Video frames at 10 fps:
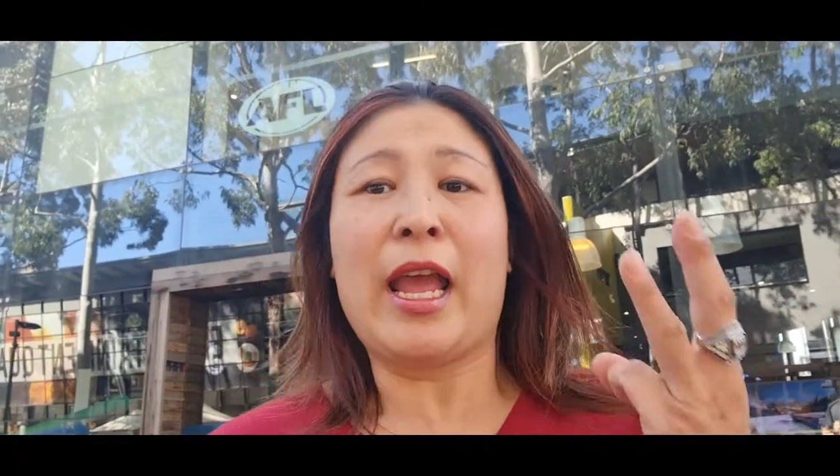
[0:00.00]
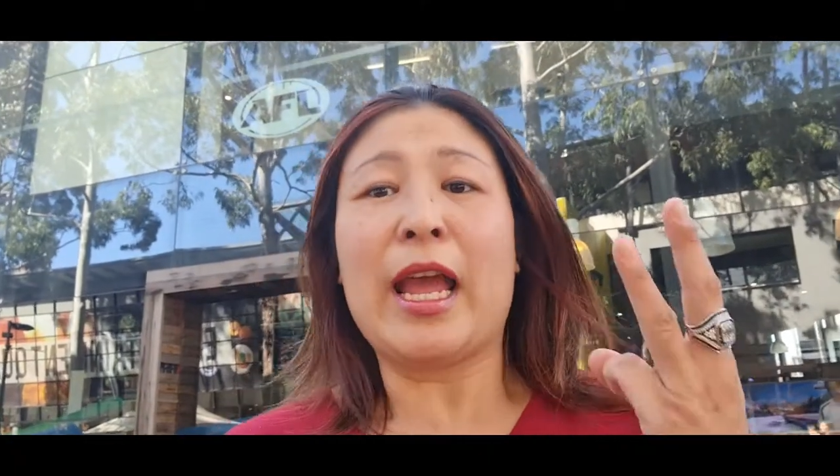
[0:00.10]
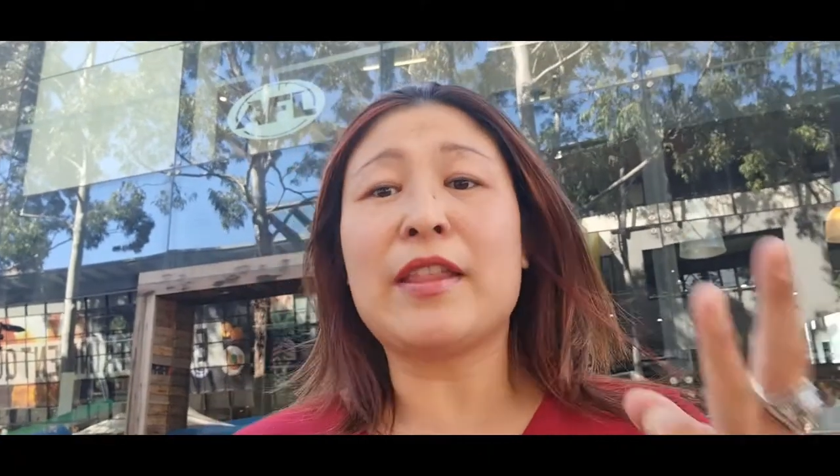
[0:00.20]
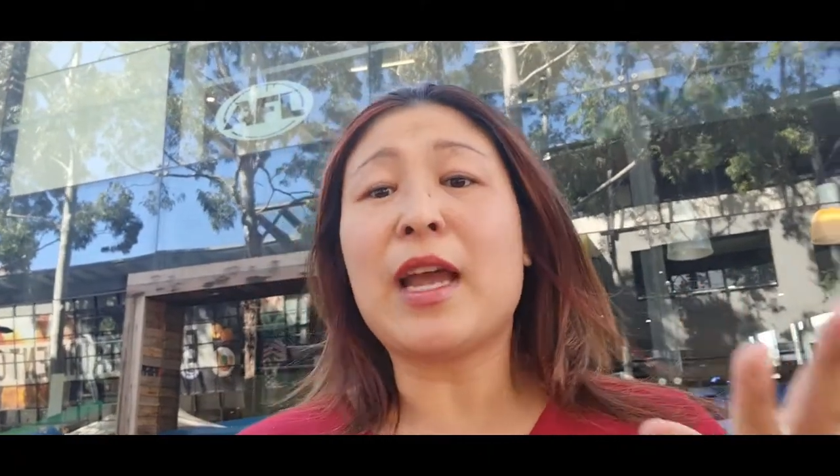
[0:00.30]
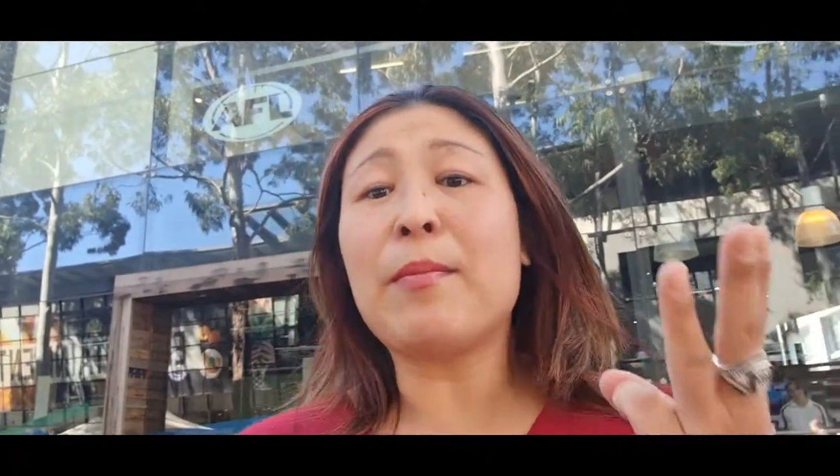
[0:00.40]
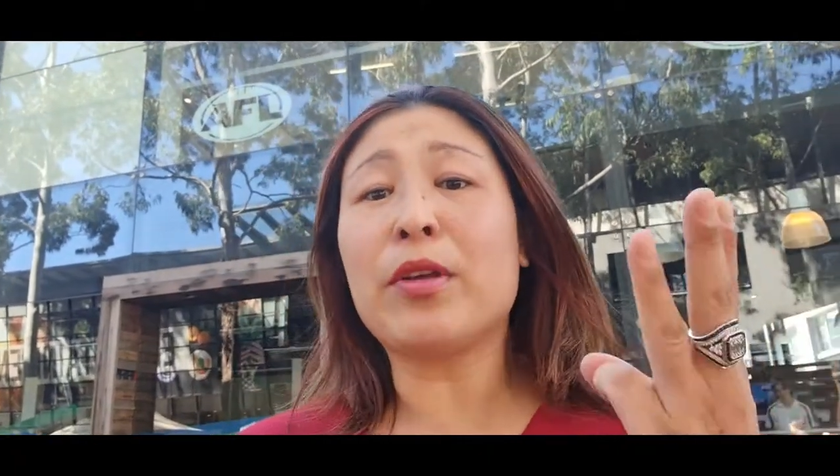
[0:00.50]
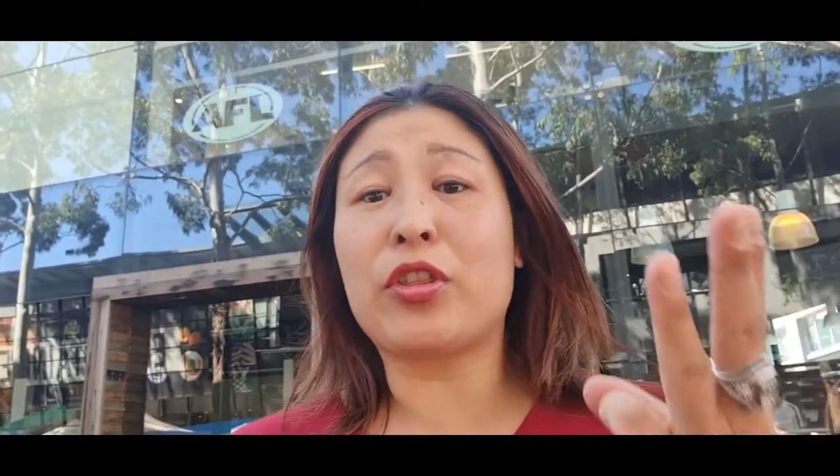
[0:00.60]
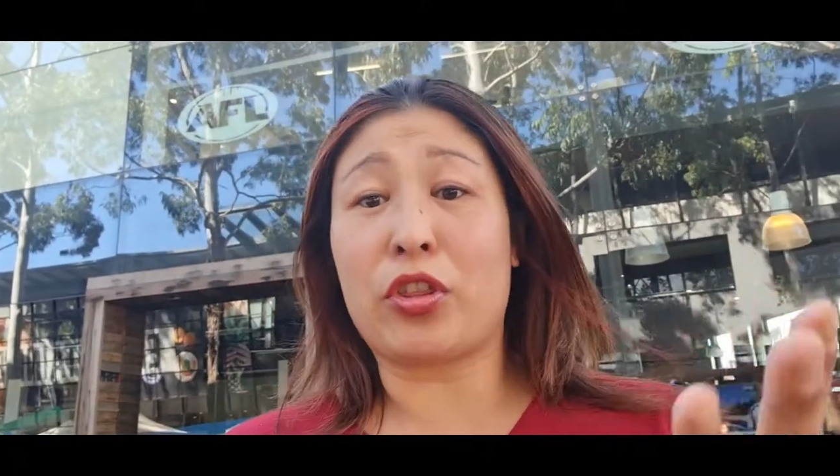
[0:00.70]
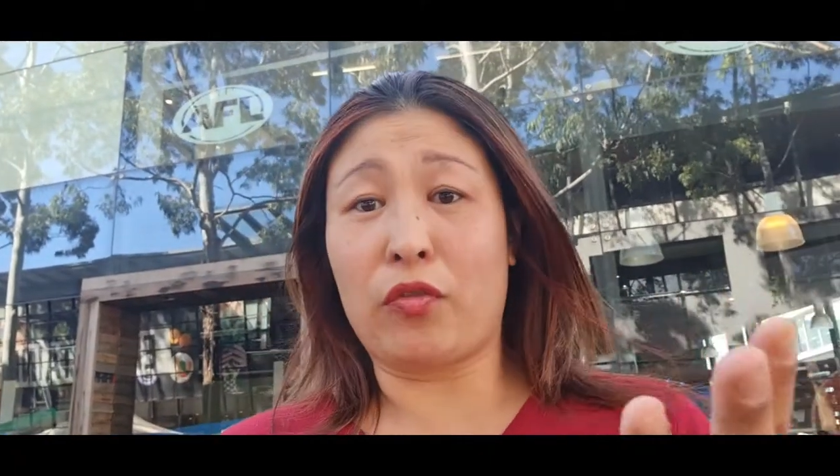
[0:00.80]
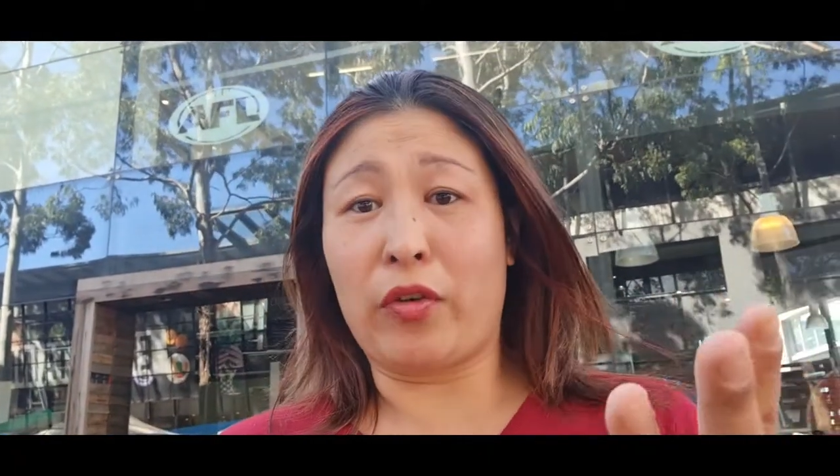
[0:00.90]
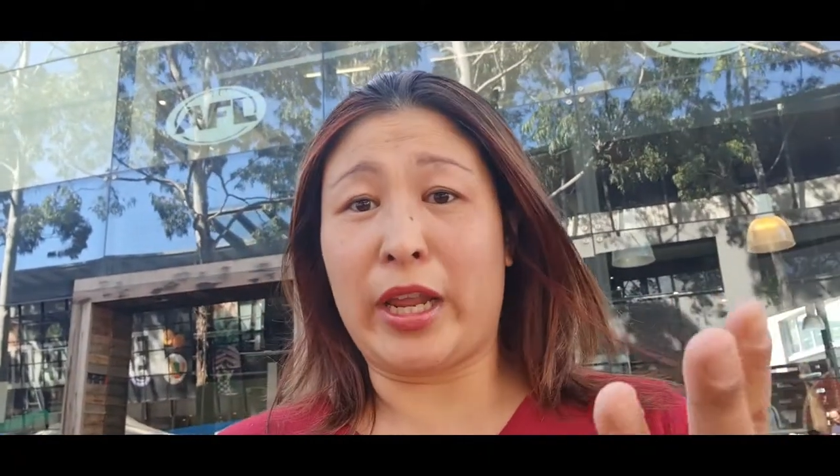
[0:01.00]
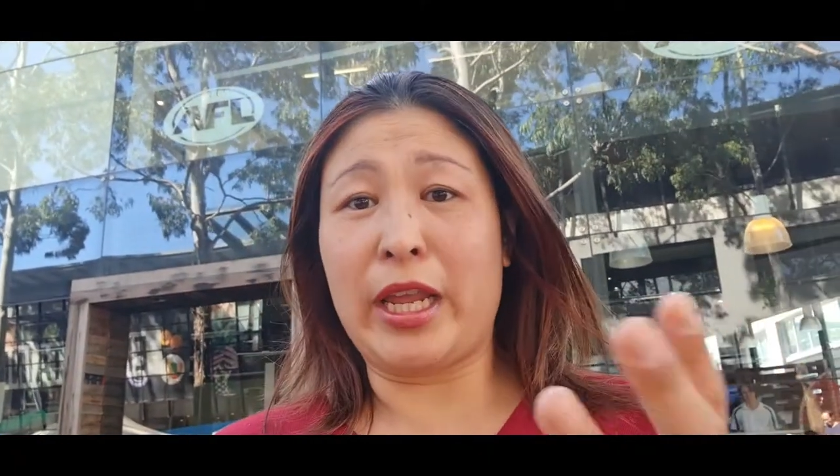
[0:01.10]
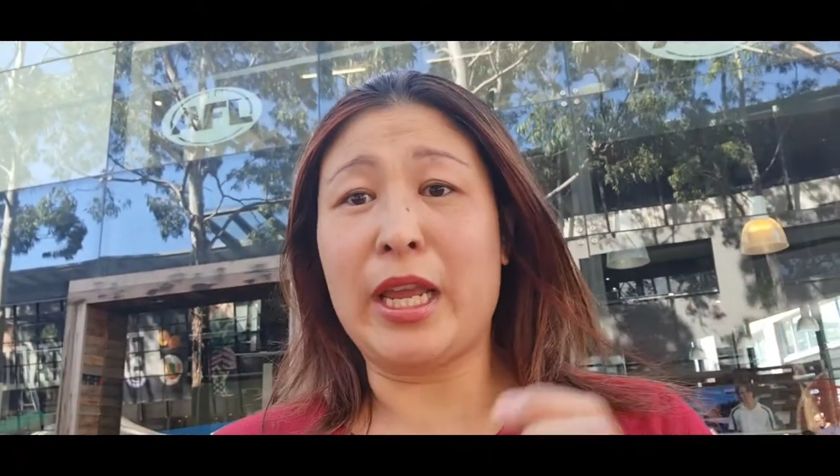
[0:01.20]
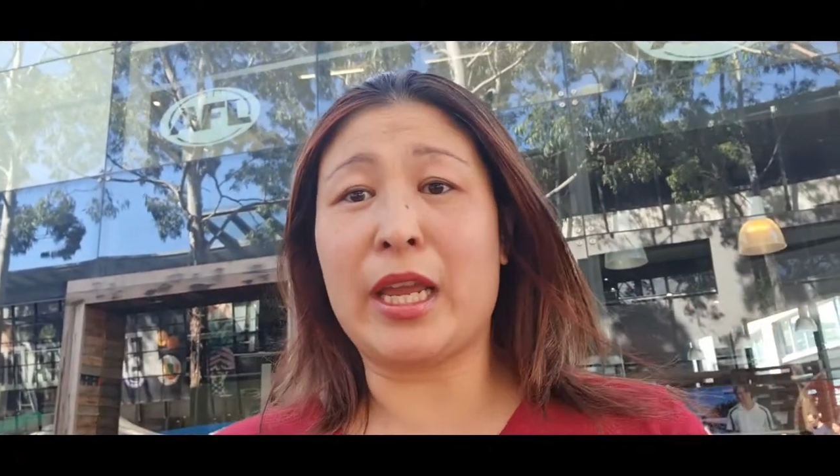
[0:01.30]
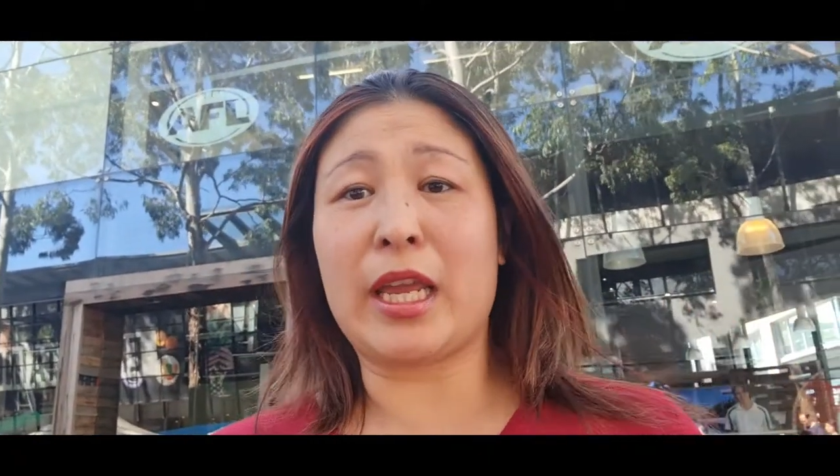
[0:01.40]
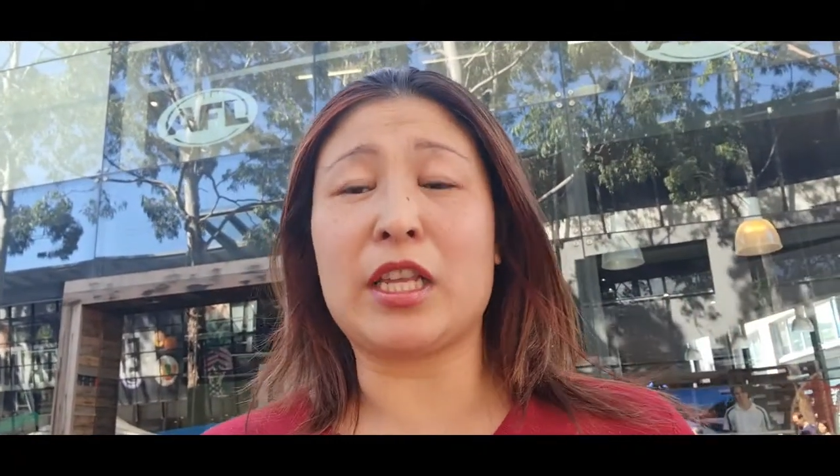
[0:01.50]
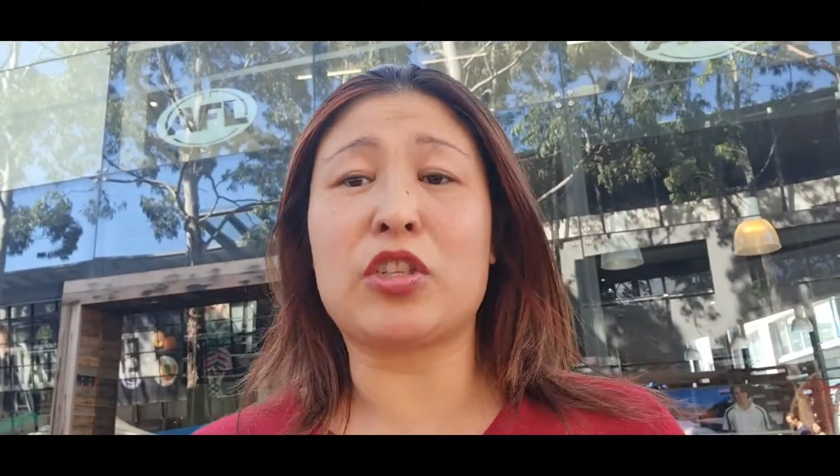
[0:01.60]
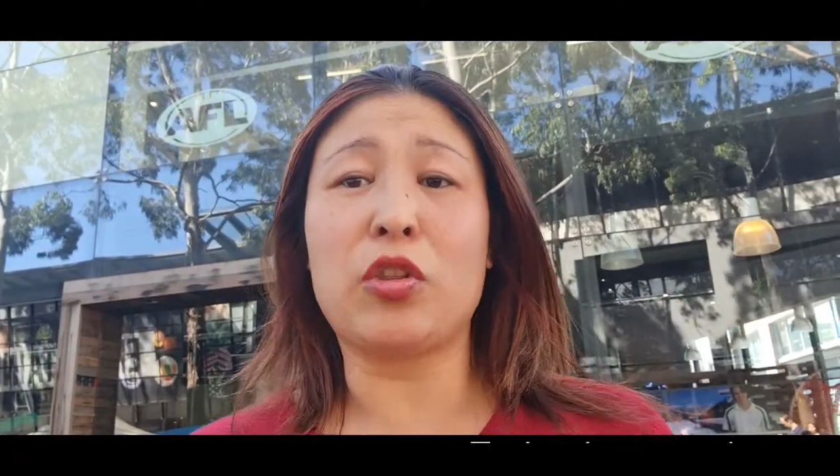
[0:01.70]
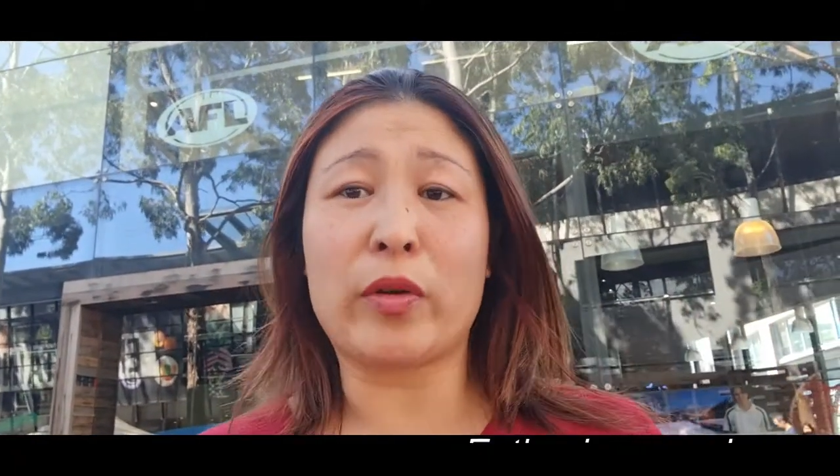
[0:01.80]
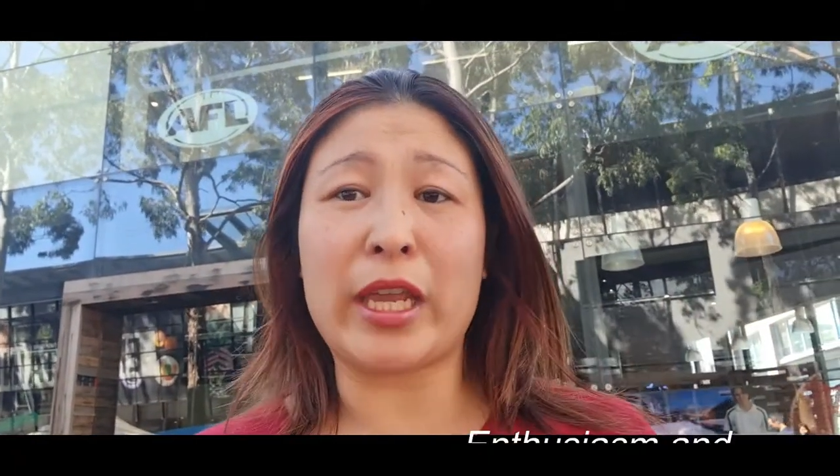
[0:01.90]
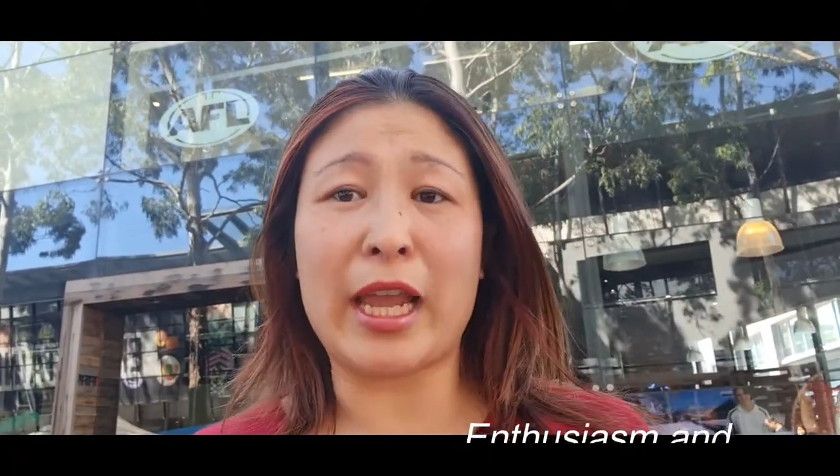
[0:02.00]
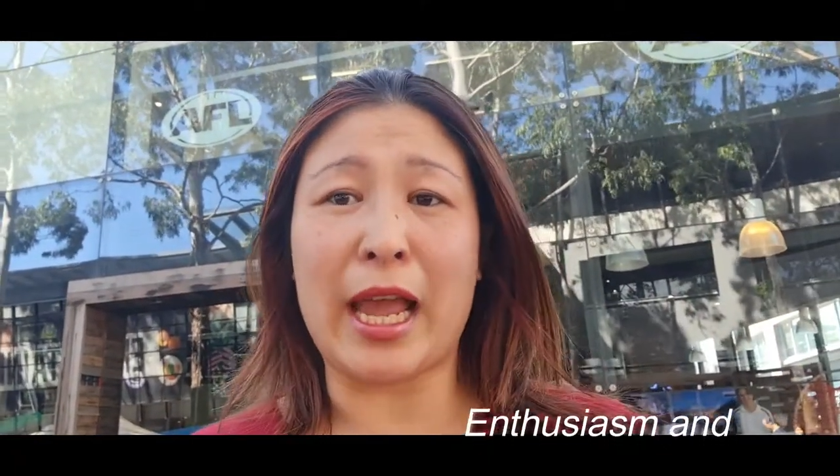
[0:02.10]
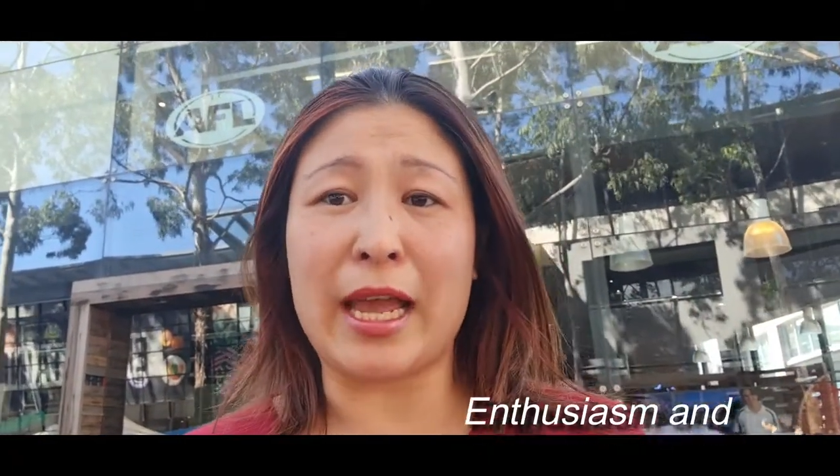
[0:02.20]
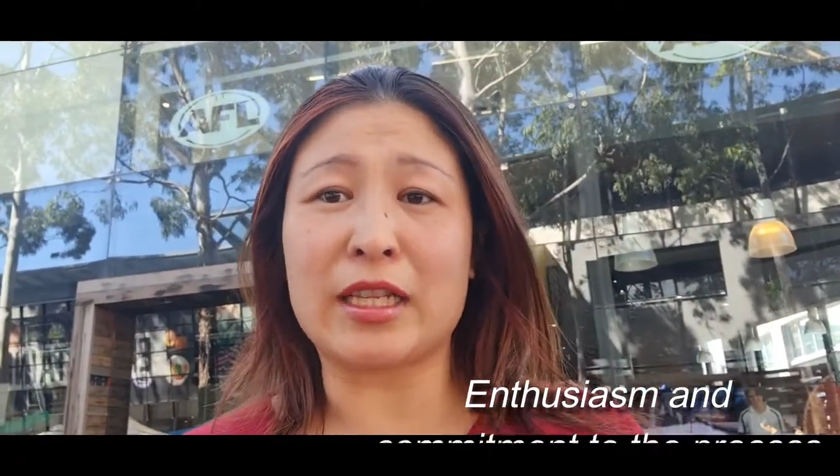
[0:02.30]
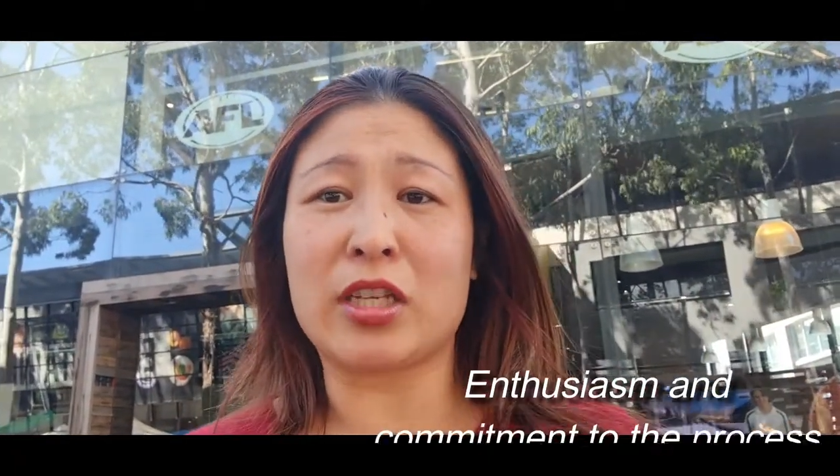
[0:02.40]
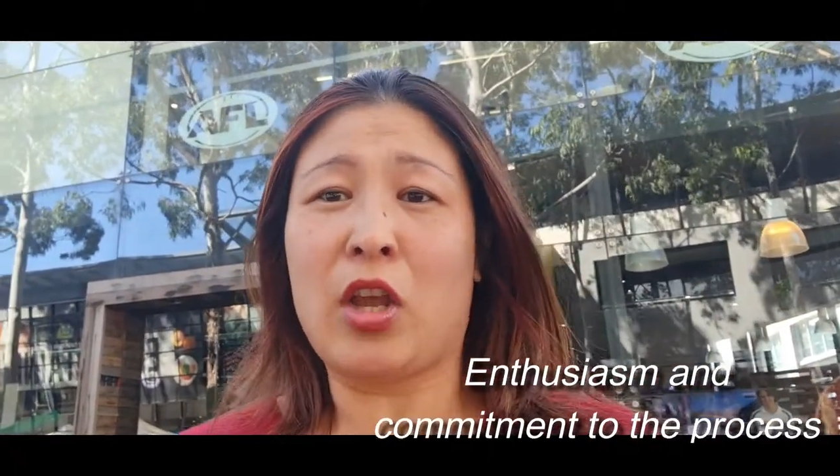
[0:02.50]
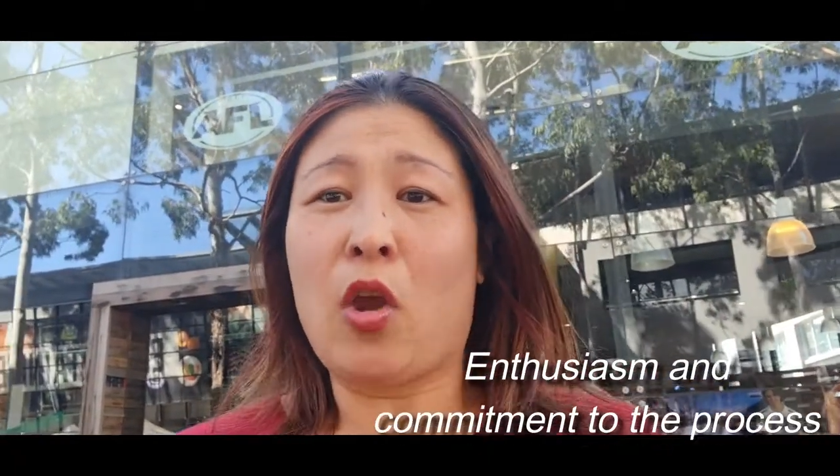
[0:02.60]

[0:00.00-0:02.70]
And number three is looking at